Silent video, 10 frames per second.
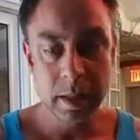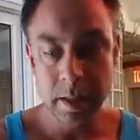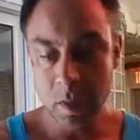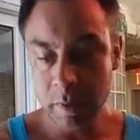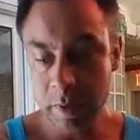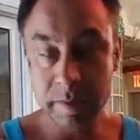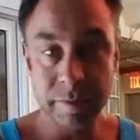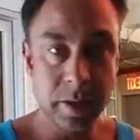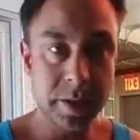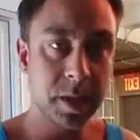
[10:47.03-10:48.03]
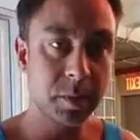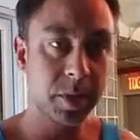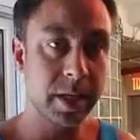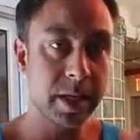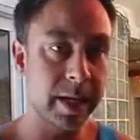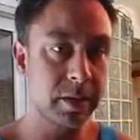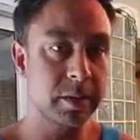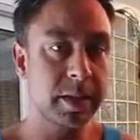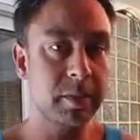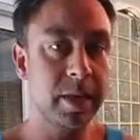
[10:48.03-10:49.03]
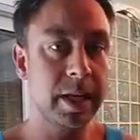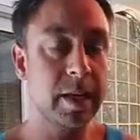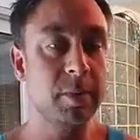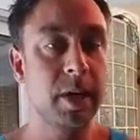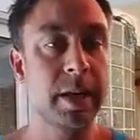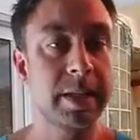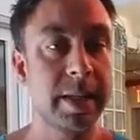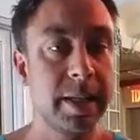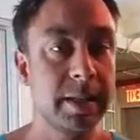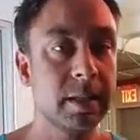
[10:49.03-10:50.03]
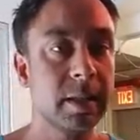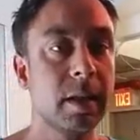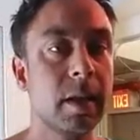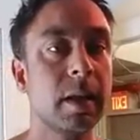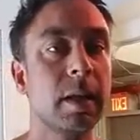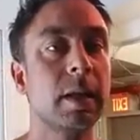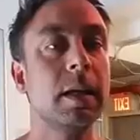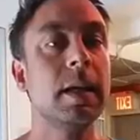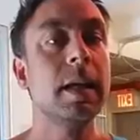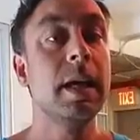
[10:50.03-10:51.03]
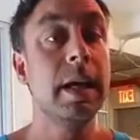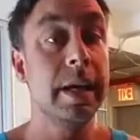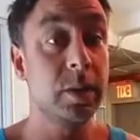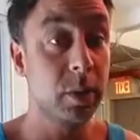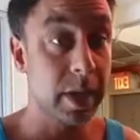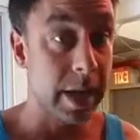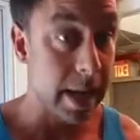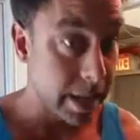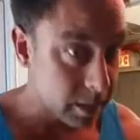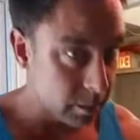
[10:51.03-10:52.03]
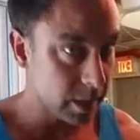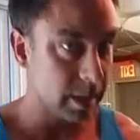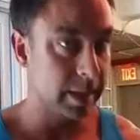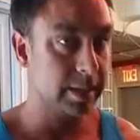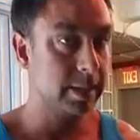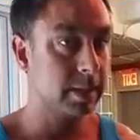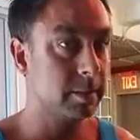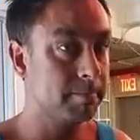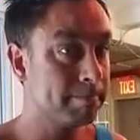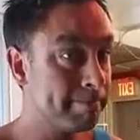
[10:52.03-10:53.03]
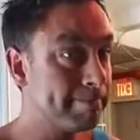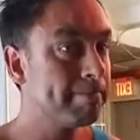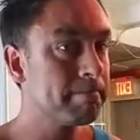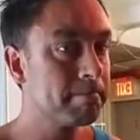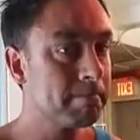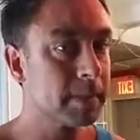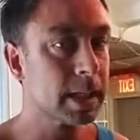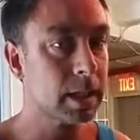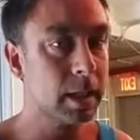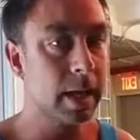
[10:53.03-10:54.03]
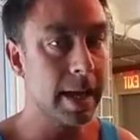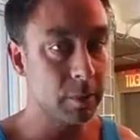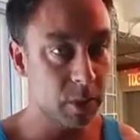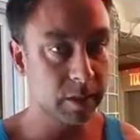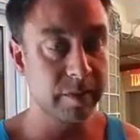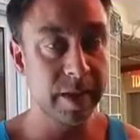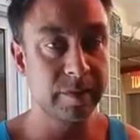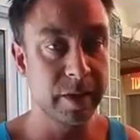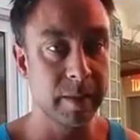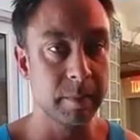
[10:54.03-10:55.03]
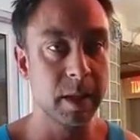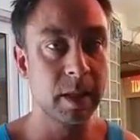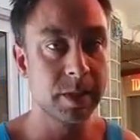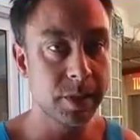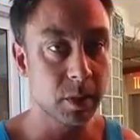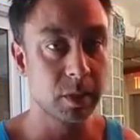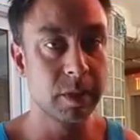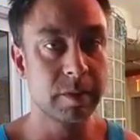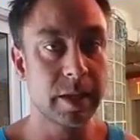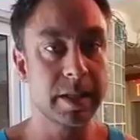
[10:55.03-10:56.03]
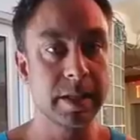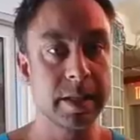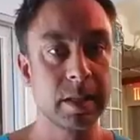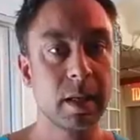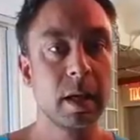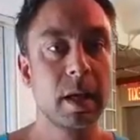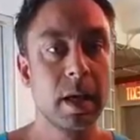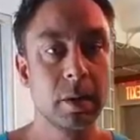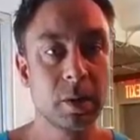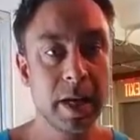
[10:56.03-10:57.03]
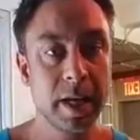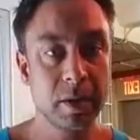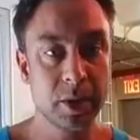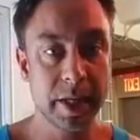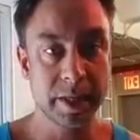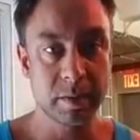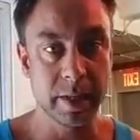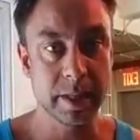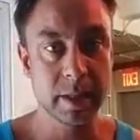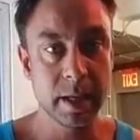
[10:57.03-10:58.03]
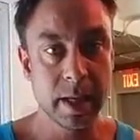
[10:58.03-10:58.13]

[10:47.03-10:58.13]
You know what one of the first things was that Arnold did when he came to the United States? He took anatomy classes, and it worked fine for him. So, for instance, you're training your chest, right?